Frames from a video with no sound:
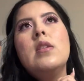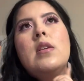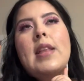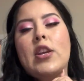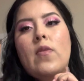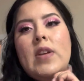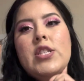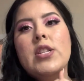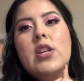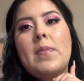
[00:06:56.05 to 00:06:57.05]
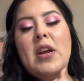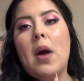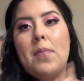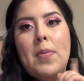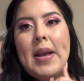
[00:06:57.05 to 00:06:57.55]
like, your vision can be
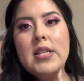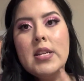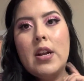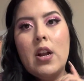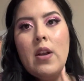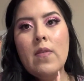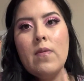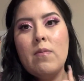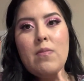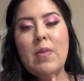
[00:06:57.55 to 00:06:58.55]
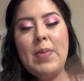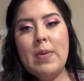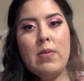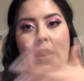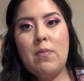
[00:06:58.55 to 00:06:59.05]
compromised there. But,
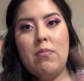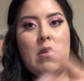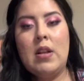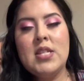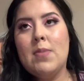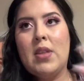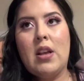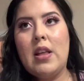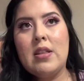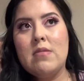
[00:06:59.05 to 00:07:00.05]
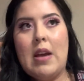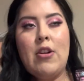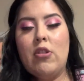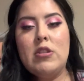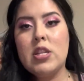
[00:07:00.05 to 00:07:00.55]
like, on something. Like, I
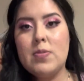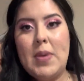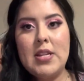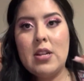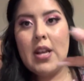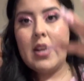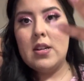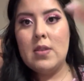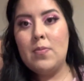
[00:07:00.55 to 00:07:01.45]
don't know. Just based on, like, a